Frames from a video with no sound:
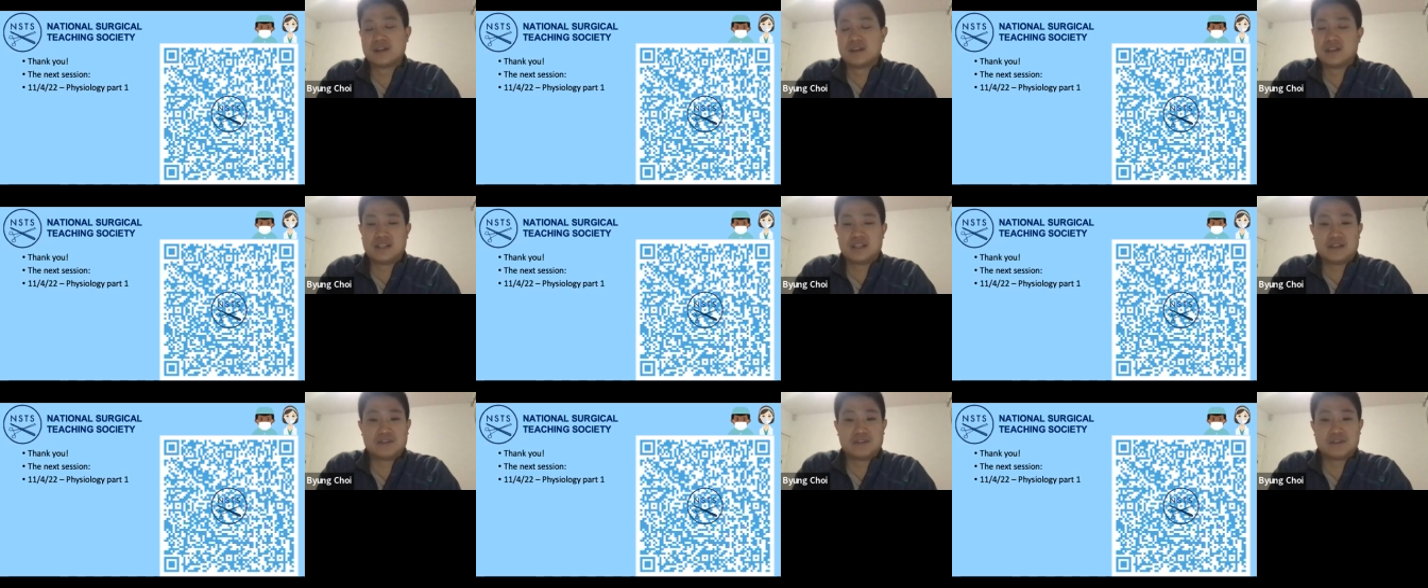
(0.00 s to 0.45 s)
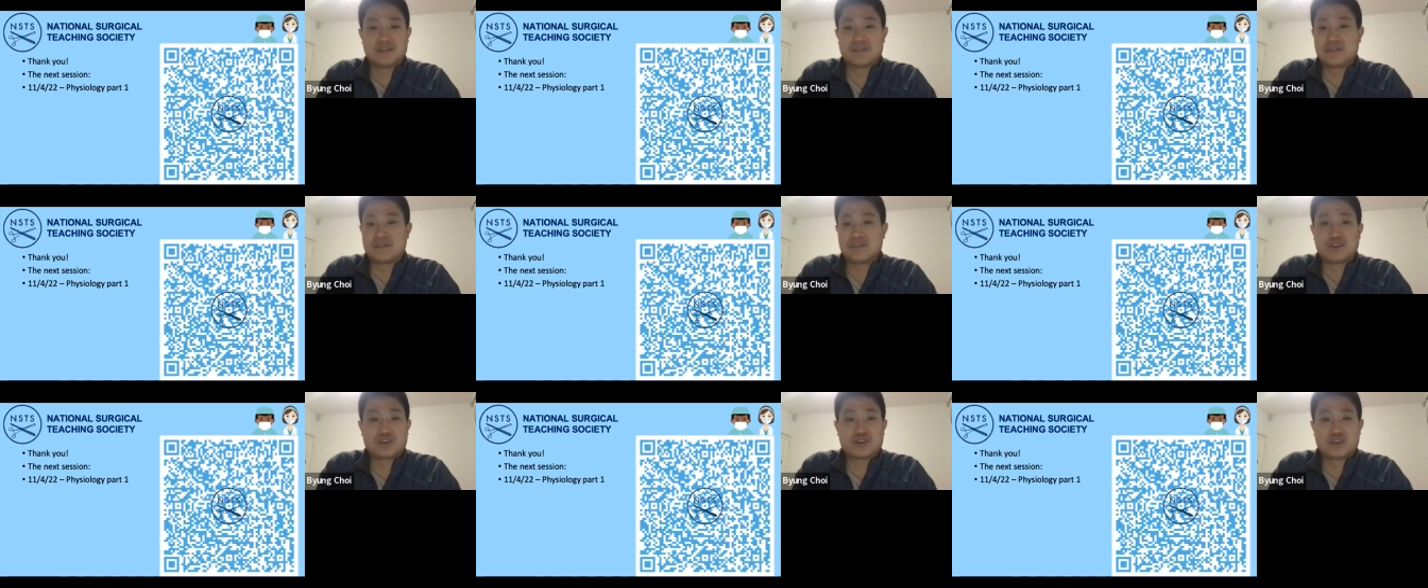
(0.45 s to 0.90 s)
Even
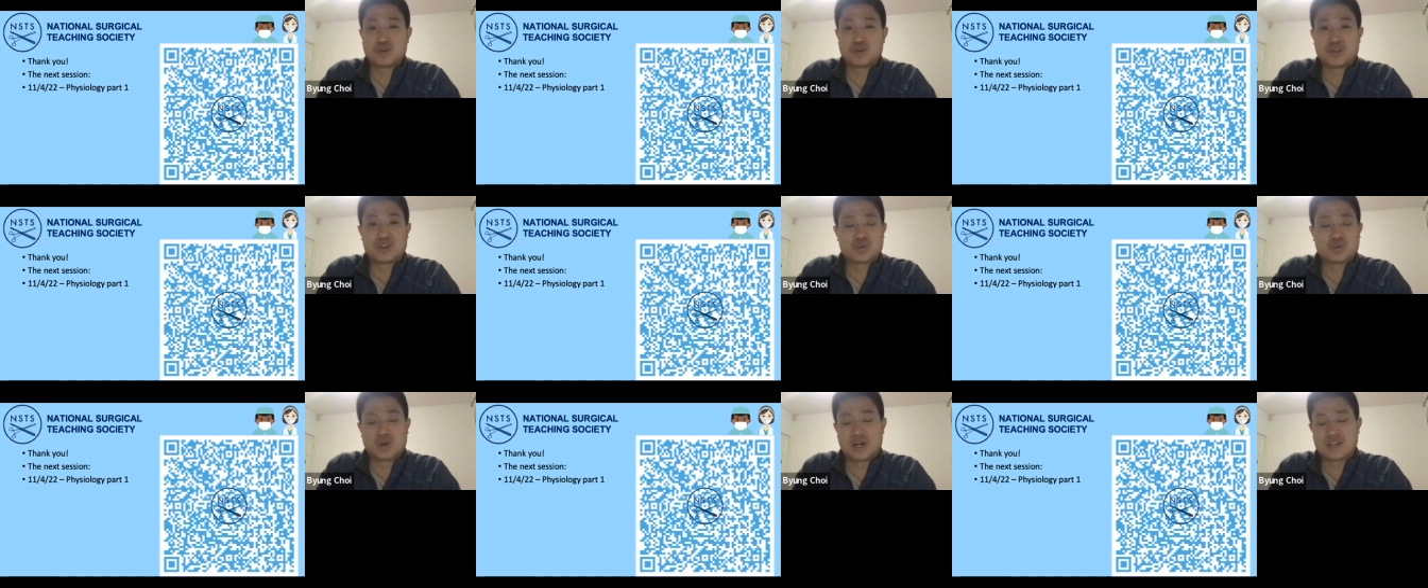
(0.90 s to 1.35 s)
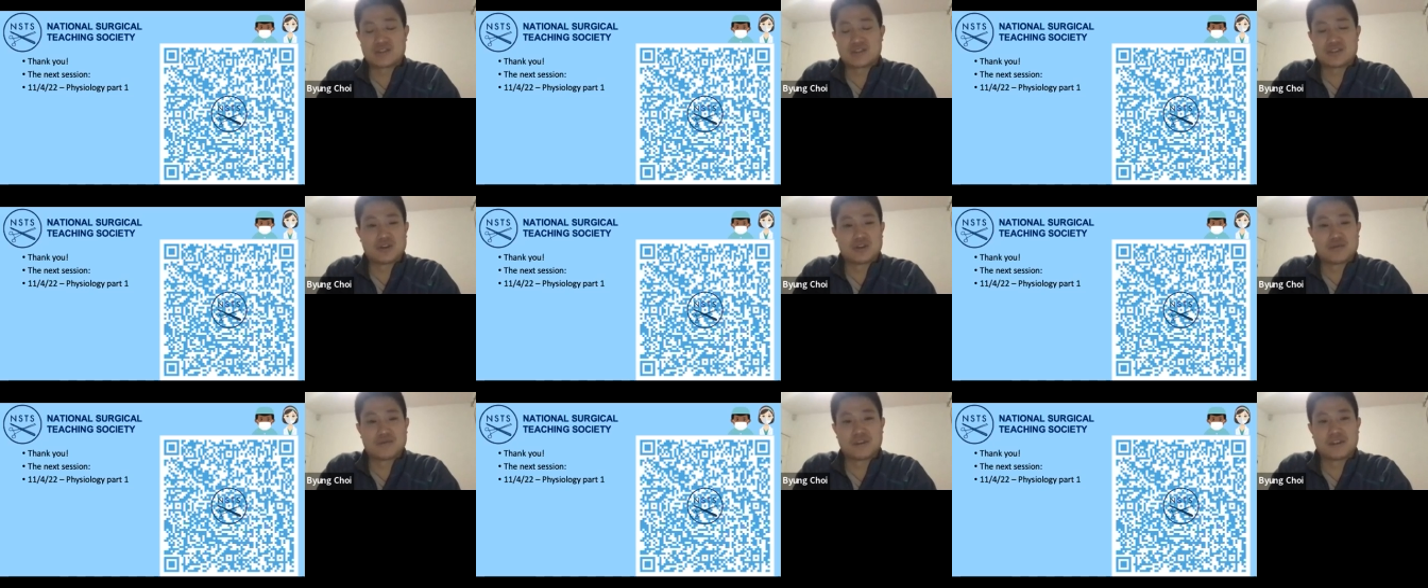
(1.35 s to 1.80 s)
if you can do it twice
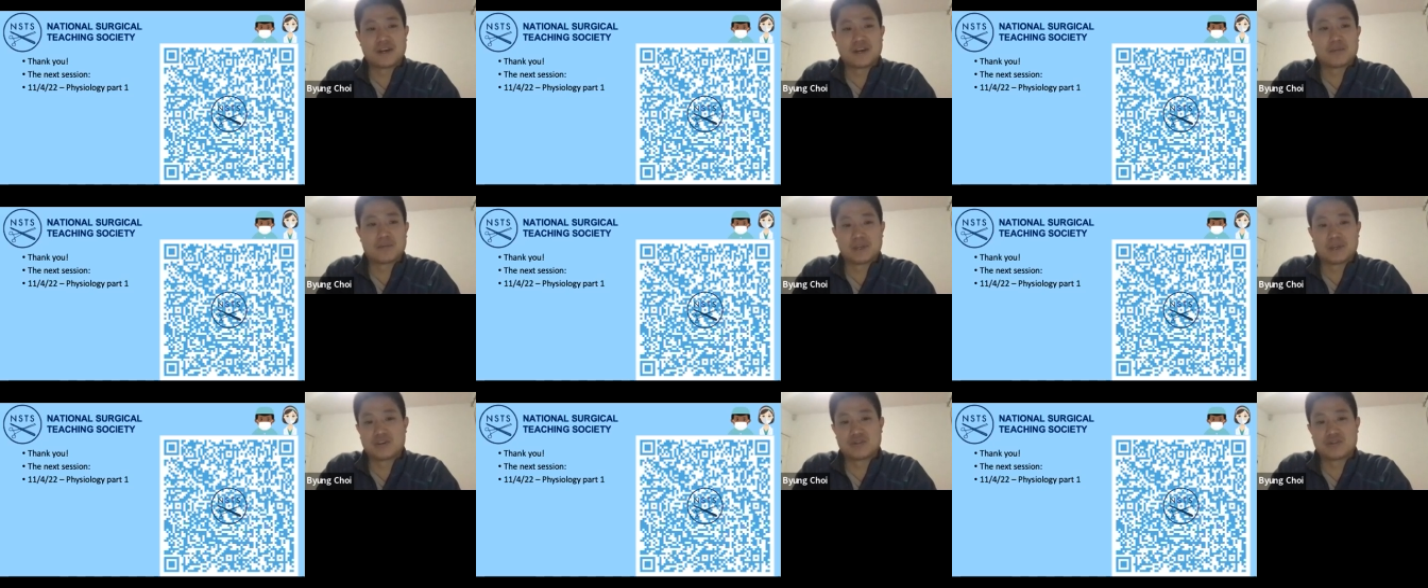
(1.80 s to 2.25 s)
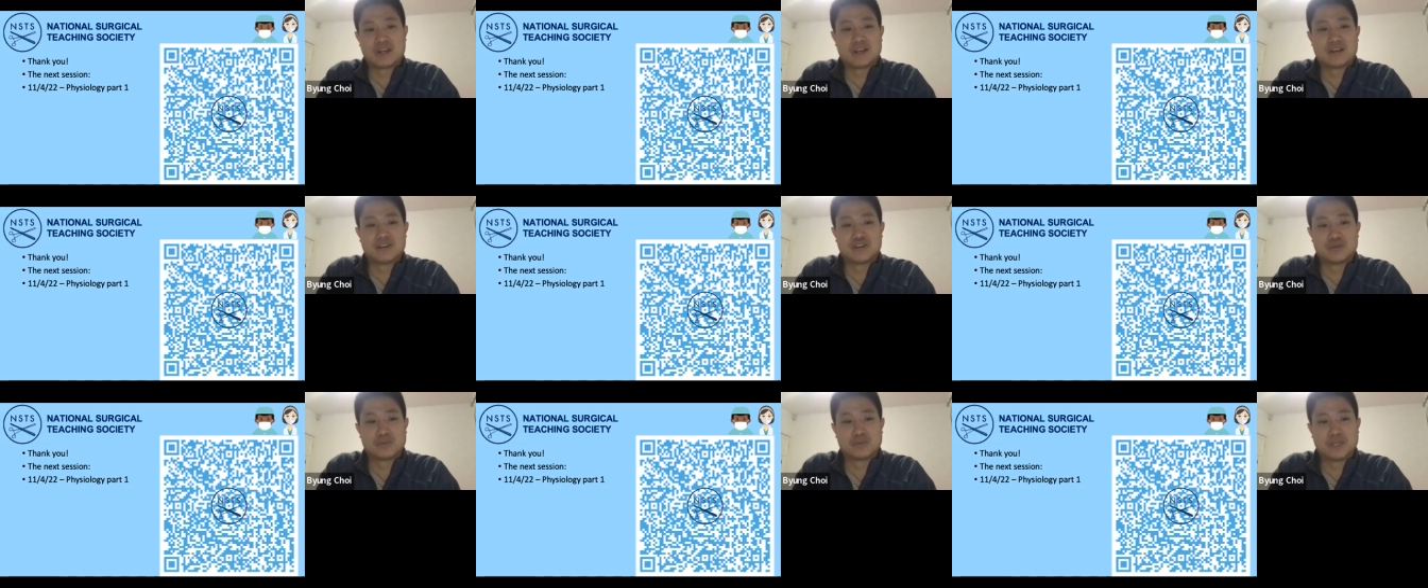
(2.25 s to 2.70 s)
over, that'll be great,
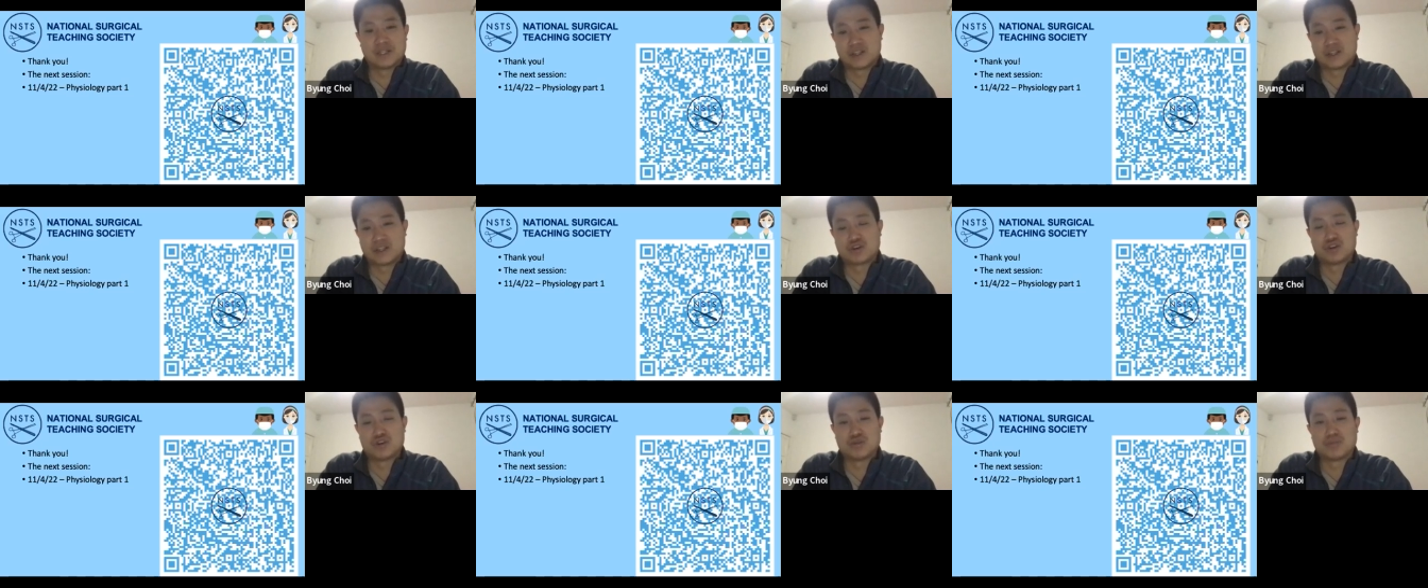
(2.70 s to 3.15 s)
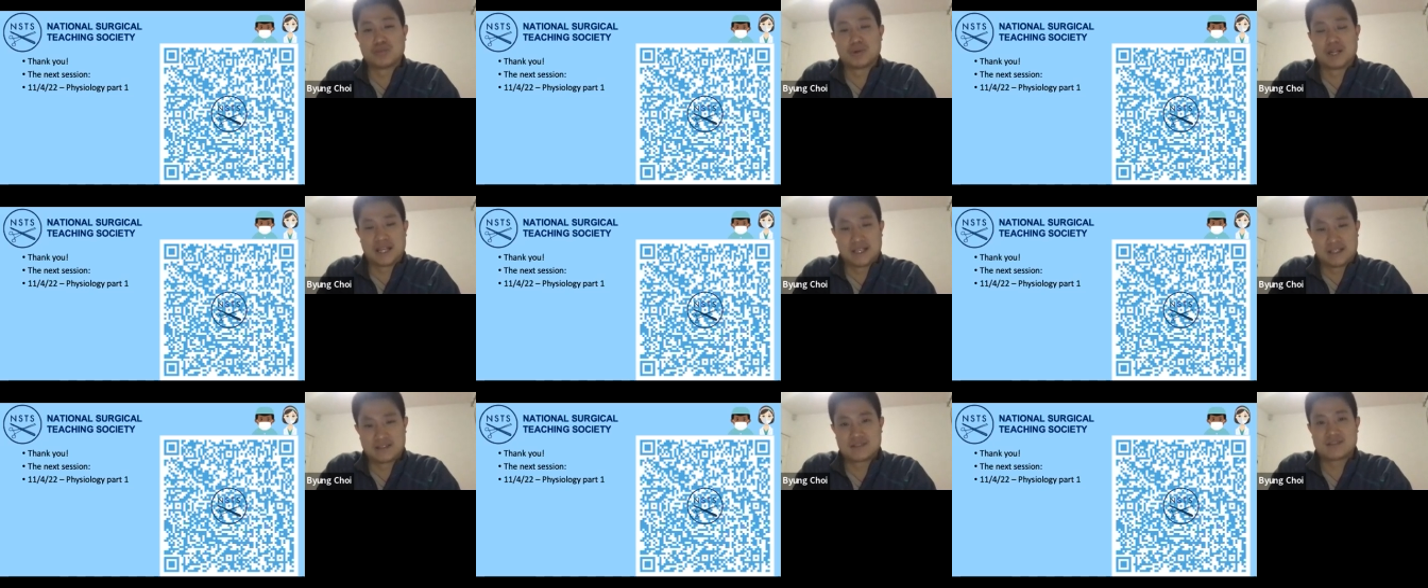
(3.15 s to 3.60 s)
and you'll be in a good
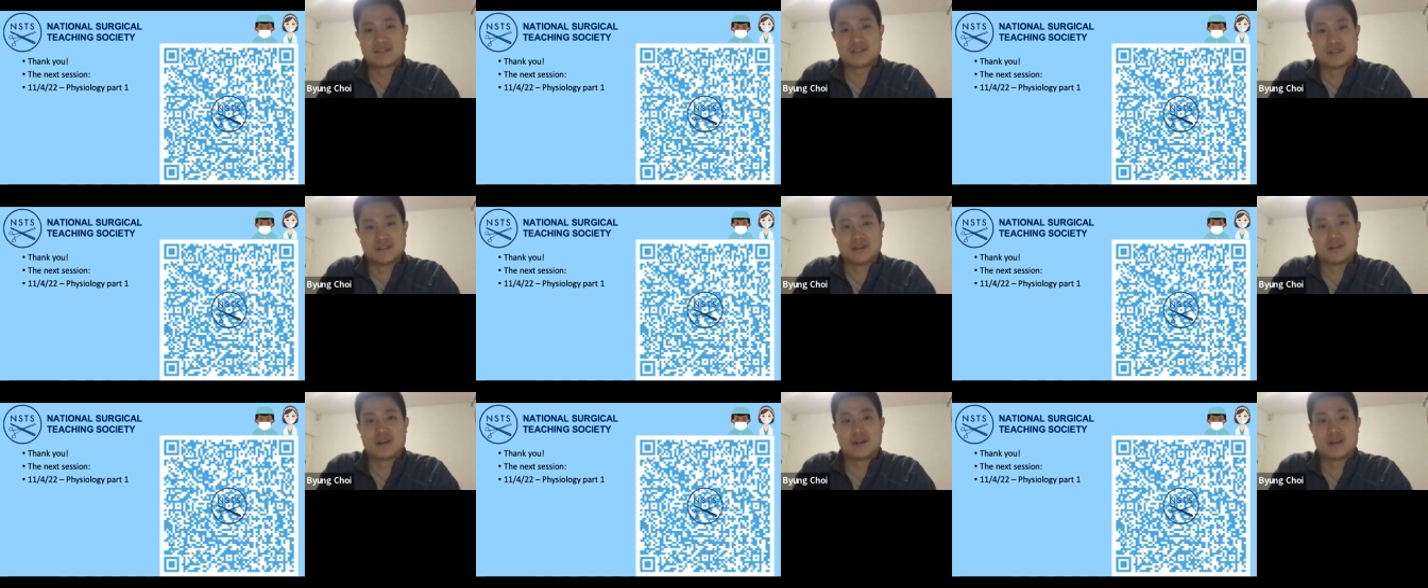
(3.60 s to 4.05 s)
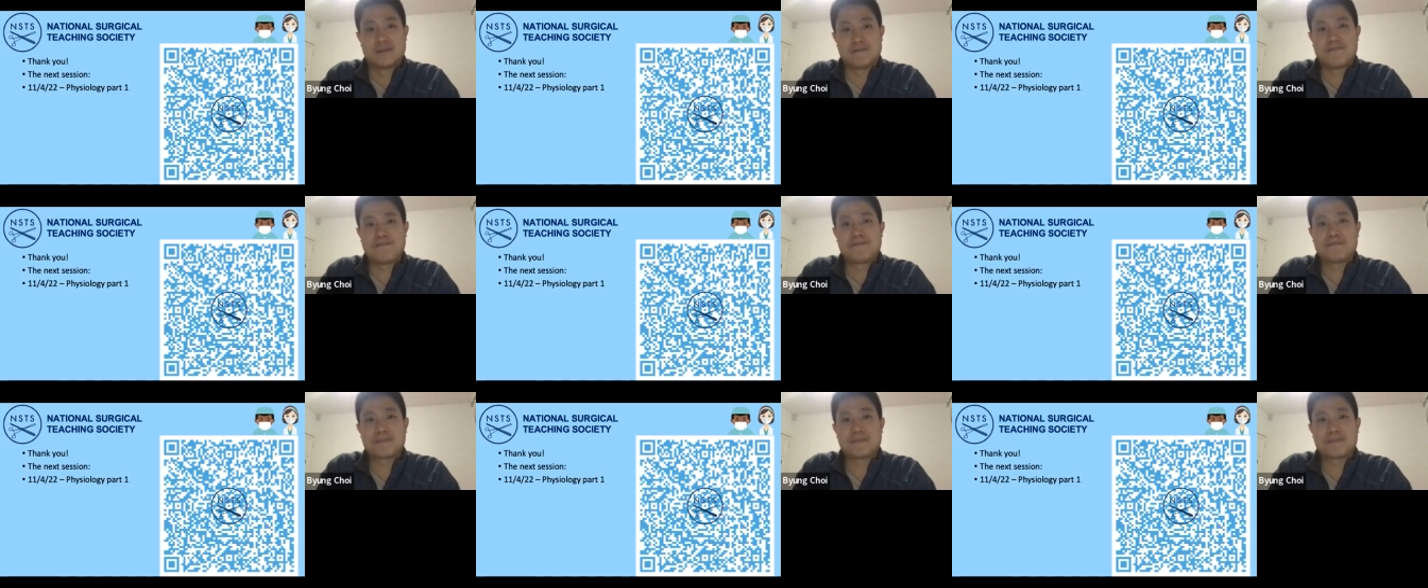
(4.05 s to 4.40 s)
place to